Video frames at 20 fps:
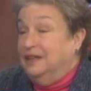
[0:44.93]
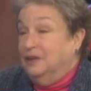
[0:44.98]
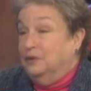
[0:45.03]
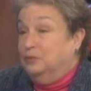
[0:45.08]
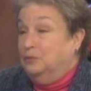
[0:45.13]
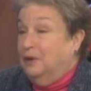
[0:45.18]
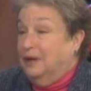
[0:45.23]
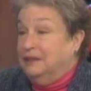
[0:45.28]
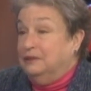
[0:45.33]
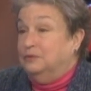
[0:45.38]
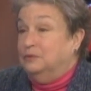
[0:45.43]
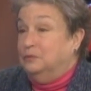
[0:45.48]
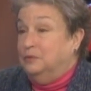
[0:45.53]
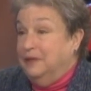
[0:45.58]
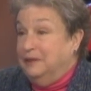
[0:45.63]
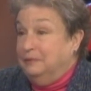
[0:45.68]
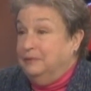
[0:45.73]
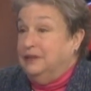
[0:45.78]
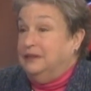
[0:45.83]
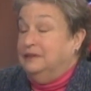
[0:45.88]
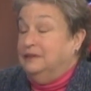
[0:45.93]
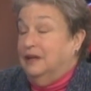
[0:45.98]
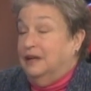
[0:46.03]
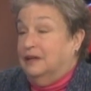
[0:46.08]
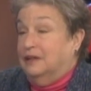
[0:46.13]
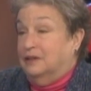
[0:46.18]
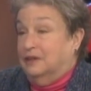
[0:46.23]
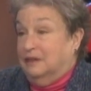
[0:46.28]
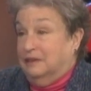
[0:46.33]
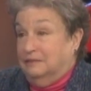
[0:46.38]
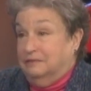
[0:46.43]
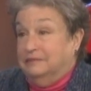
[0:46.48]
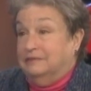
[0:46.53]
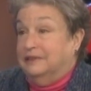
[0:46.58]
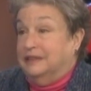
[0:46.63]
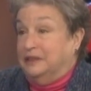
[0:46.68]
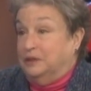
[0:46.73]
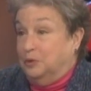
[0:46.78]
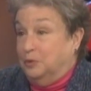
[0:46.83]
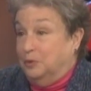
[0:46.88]
What women are
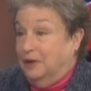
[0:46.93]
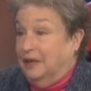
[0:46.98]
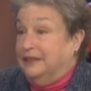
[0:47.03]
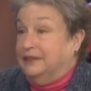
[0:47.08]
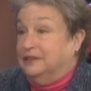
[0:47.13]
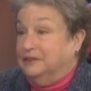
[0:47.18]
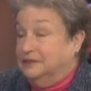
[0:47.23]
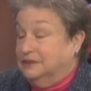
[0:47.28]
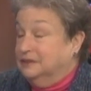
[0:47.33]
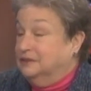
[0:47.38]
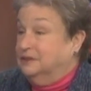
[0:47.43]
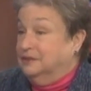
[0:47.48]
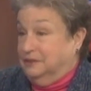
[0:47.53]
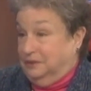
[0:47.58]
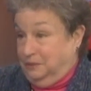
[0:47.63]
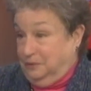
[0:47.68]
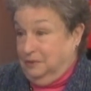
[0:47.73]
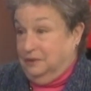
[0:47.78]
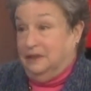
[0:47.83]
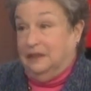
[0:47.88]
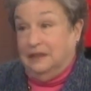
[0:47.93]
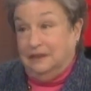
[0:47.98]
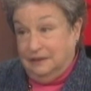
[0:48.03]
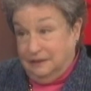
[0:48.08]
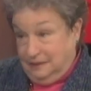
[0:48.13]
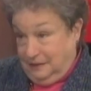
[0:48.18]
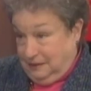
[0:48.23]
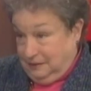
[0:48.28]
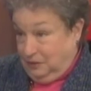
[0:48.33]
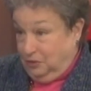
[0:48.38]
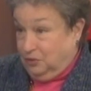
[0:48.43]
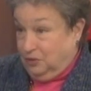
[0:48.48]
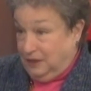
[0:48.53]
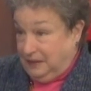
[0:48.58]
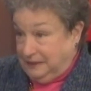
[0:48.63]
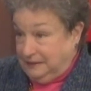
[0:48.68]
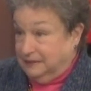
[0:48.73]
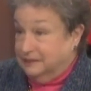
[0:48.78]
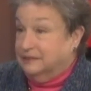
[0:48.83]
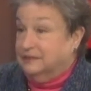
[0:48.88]
required to do,
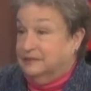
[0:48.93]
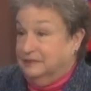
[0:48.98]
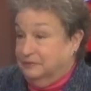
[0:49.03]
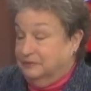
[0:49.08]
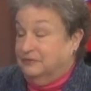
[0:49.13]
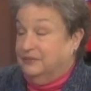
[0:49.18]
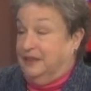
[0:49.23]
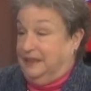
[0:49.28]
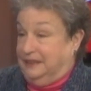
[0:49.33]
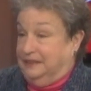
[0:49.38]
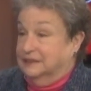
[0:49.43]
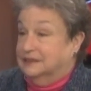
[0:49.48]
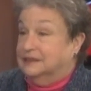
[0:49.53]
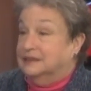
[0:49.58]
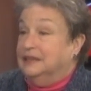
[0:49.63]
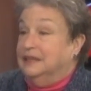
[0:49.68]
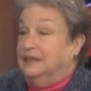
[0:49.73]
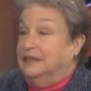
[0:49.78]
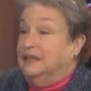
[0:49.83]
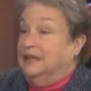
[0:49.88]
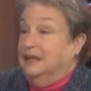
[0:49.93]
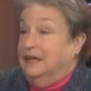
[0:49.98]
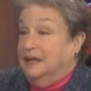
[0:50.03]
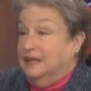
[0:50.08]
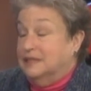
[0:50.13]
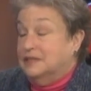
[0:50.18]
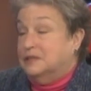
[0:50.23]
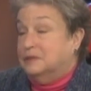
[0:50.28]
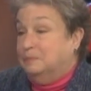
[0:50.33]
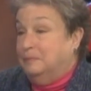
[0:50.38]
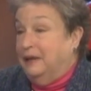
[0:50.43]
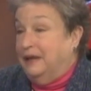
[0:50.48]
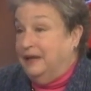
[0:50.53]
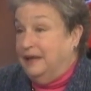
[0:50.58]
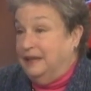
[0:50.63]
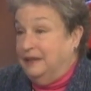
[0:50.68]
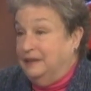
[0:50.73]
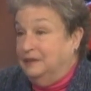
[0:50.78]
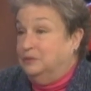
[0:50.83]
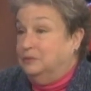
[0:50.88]
according to the feds, is
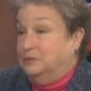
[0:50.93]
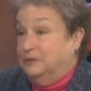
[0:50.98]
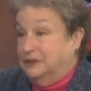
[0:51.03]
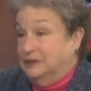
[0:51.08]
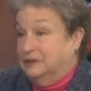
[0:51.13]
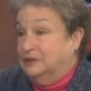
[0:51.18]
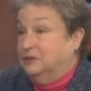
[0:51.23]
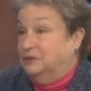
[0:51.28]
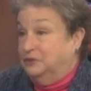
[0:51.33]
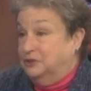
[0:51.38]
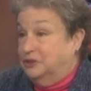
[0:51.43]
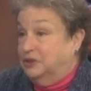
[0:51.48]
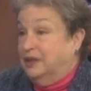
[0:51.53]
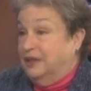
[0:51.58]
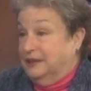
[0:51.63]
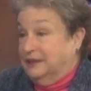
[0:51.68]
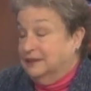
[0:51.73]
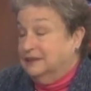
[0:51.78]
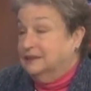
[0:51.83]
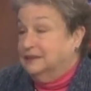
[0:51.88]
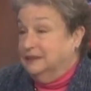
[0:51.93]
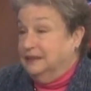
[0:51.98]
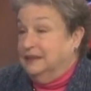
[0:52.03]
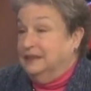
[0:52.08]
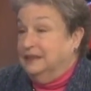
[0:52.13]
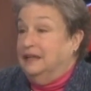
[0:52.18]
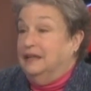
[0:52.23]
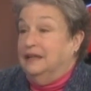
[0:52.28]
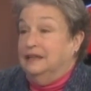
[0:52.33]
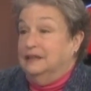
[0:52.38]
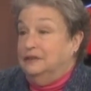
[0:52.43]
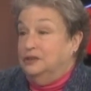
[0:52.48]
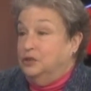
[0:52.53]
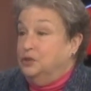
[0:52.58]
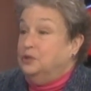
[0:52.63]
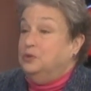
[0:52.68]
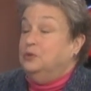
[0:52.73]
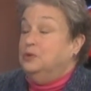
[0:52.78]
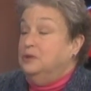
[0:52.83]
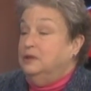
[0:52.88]
pay with 2 checks.
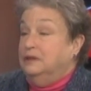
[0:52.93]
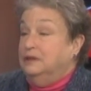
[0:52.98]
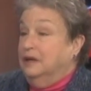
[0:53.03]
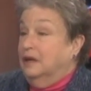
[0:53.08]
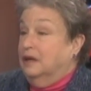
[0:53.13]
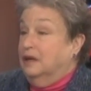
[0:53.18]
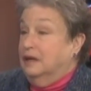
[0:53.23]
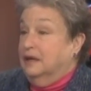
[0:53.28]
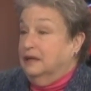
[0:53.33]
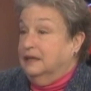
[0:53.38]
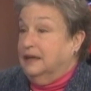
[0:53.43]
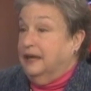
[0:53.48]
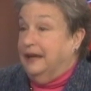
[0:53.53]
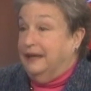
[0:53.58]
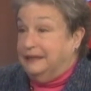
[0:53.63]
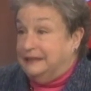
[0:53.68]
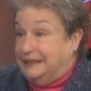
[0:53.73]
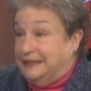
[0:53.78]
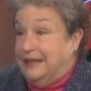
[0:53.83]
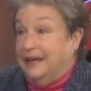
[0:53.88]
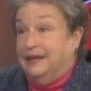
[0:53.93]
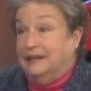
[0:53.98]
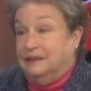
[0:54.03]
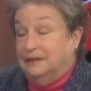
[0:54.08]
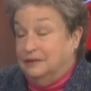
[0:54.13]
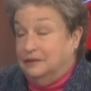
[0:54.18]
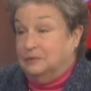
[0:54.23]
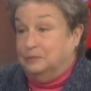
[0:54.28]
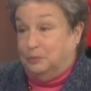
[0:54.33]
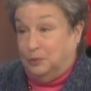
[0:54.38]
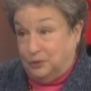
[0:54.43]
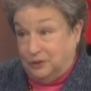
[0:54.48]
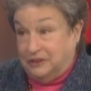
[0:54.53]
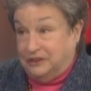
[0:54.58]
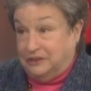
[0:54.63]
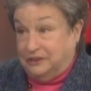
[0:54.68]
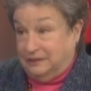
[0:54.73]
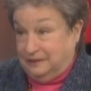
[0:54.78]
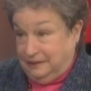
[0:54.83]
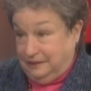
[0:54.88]
You can get
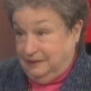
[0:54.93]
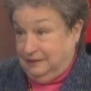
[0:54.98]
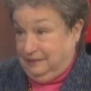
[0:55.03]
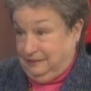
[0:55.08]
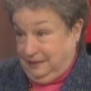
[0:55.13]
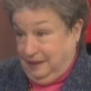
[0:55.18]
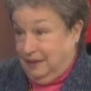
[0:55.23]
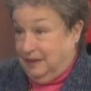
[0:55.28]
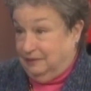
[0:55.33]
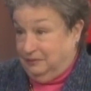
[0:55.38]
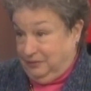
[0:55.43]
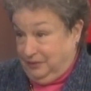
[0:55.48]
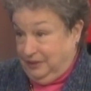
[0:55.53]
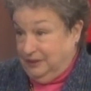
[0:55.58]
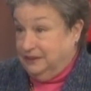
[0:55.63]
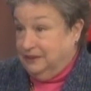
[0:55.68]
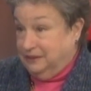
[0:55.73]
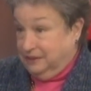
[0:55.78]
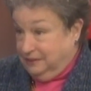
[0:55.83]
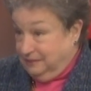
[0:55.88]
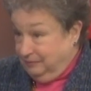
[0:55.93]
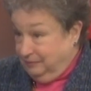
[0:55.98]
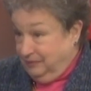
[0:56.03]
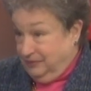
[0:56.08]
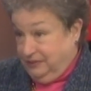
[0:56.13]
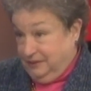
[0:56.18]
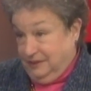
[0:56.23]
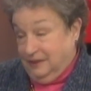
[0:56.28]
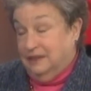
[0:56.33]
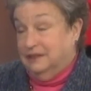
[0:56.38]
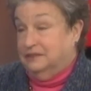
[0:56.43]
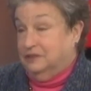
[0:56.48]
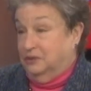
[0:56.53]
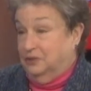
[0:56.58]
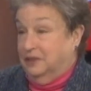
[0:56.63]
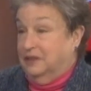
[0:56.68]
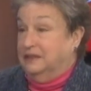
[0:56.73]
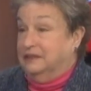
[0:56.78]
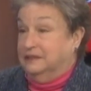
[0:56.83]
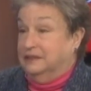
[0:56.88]
abortion coverage,
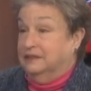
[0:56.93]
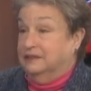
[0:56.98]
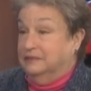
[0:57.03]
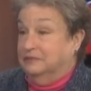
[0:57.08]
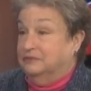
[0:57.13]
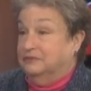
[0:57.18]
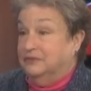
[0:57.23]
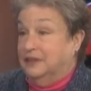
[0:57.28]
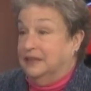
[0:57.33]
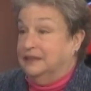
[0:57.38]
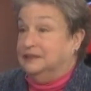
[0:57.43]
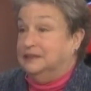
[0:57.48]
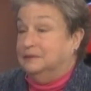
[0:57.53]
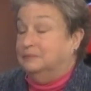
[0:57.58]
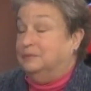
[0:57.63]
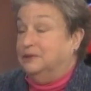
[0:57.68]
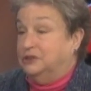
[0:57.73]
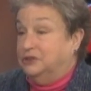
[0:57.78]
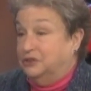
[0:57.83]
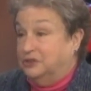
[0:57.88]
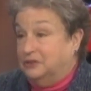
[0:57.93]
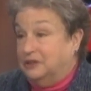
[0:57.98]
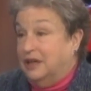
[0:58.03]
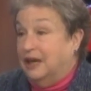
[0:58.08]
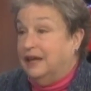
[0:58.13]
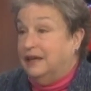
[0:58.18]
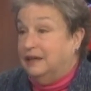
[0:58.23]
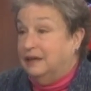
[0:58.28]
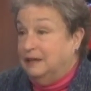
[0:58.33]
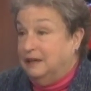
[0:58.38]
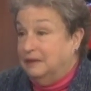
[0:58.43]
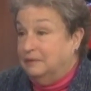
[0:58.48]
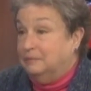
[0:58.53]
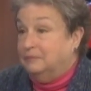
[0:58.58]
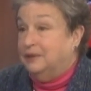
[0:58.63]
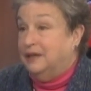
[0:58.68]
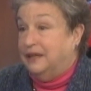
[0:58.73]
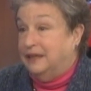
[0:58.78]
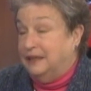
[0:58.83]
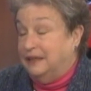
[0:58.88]
according to the feds, but you gotta
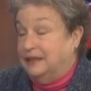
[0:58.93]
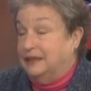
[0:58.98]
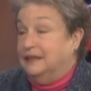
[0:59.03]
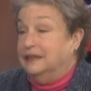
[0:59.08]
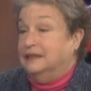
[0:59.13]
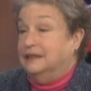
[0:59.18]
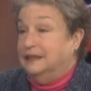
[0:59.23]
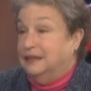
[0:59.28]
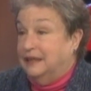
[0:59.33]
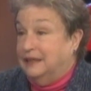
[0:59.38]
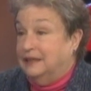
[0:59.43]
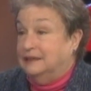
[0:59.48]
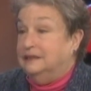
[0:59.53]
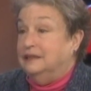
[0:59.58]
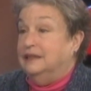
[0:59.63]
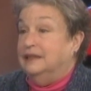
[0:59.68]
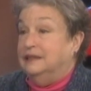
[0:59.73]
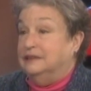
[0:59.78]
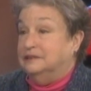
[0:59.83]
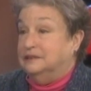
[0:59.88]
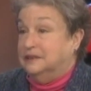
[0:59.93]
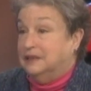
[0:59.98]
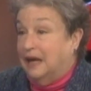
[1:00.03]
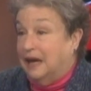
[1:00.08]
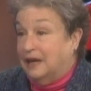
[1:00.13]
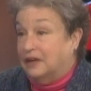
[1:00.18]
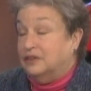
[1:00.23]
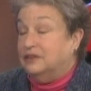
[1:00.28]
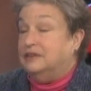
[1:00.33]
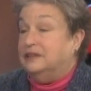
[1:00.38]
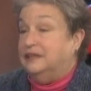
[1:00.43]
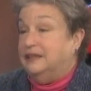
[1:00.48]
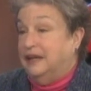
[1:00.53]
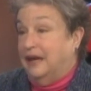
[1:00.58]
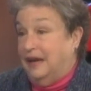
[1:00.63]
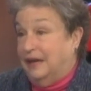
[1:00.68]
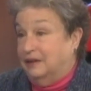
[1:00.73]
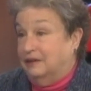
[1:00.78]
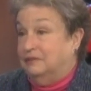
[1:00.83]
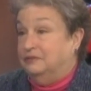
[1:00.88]
pay it entirely
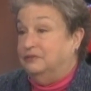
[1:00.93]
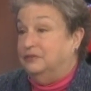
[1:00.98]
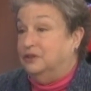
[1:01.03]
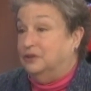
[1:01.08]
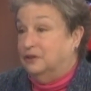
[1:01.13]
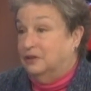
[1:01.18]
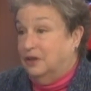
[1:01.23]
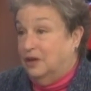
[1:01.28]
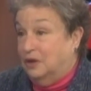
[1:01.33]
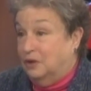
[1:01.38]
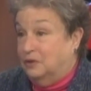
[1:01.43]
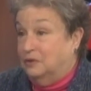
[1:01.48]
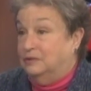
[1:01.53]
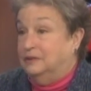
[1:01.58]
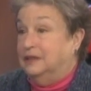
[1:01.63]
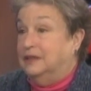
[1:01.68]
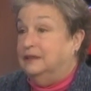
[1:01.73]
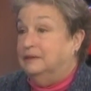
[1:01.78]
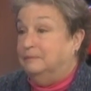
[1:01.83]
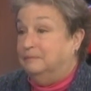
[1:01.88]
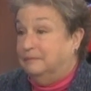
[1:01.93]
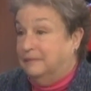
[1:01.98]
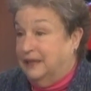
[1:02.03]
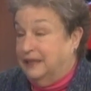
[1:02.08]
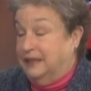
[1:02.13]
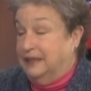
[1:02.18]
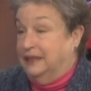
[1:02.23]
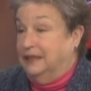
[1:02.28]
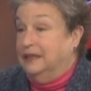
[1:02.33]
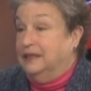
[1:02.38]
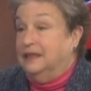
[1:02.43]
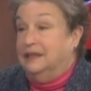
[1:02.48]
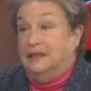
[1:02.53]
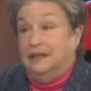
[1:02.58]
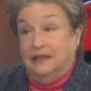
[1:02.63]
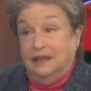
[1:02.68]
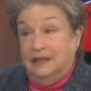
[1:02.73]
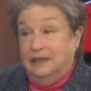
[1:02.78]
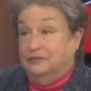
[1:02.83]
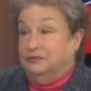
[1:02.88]
out of your own money.
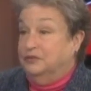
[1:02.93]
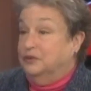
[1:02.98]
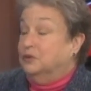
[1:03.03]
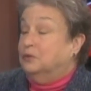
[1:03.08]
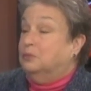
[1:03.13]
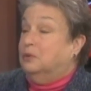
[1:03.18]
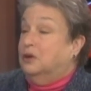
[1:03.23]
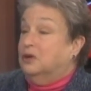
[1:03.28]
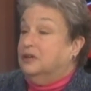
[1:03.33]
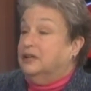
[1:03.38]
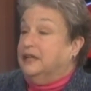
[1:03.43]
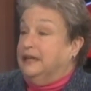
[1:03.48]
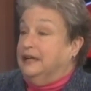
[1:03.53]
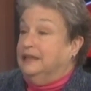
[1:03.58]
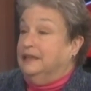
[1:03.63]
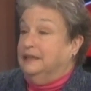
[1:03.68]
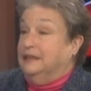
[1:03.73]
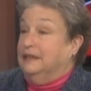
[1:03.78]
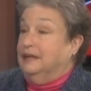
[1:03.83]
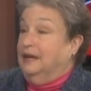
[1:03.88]
If you're working